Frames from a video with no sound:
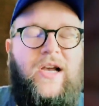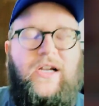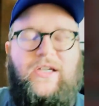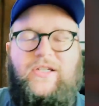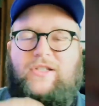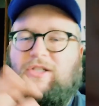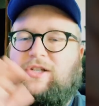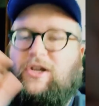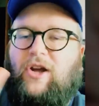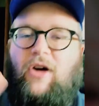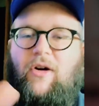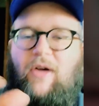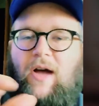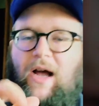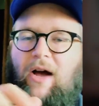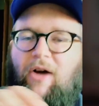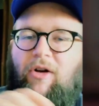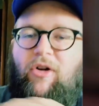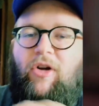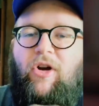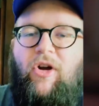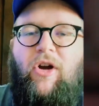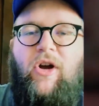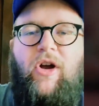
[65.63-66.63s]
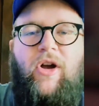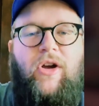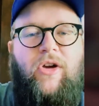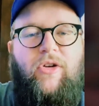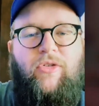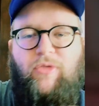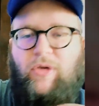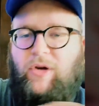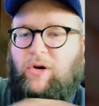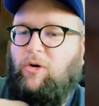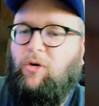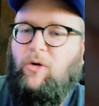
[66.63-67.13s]
Just go out,
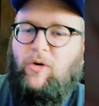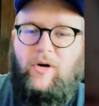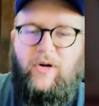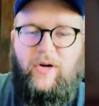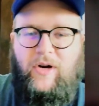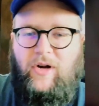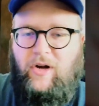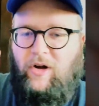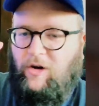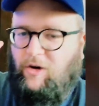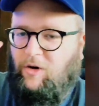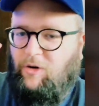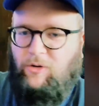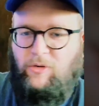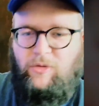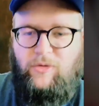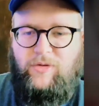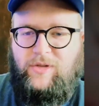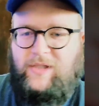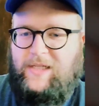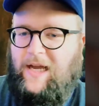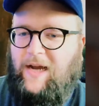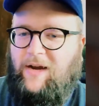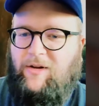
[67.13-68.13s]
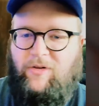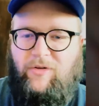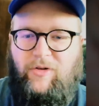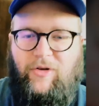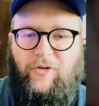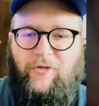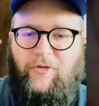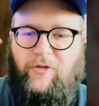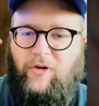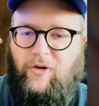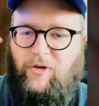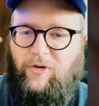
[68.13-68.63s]
record a cool sound on your
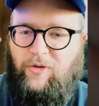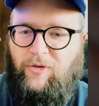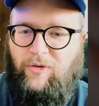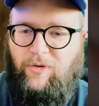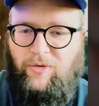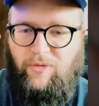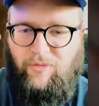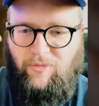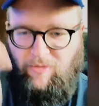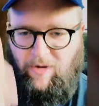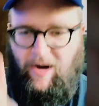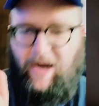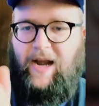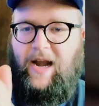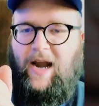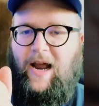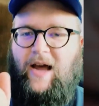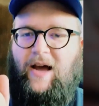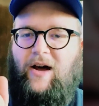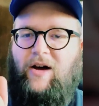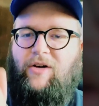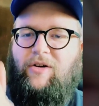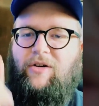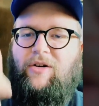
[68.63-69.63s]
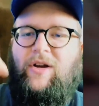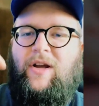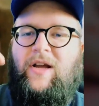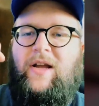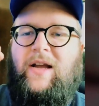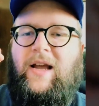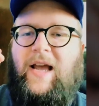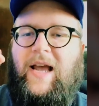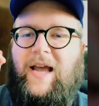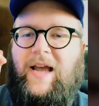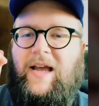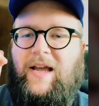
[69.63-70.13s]
phone right now,
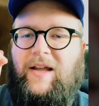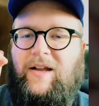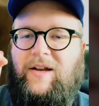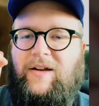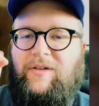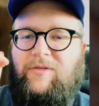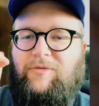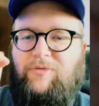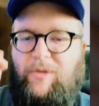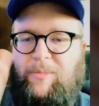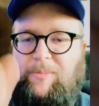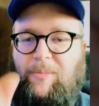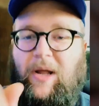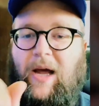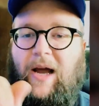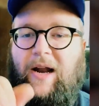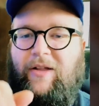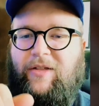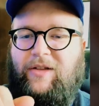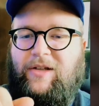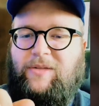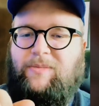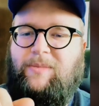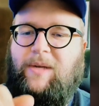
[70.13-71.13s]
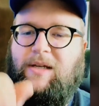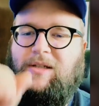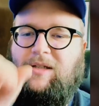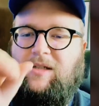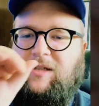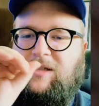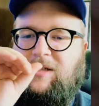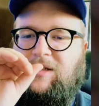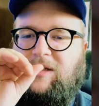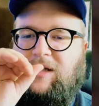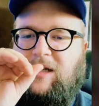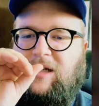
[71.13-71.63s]
and reply to this
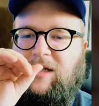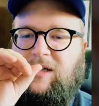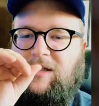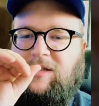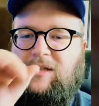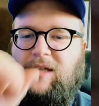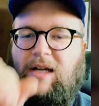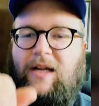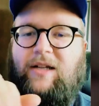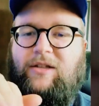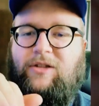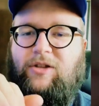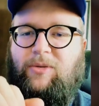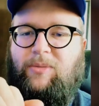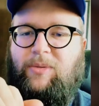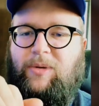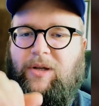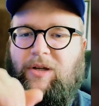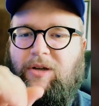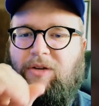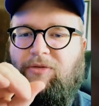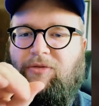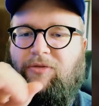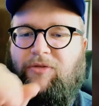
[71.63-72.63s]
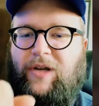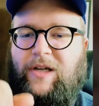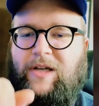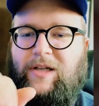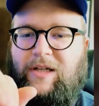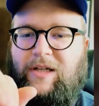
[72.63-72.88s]
message and send it to me via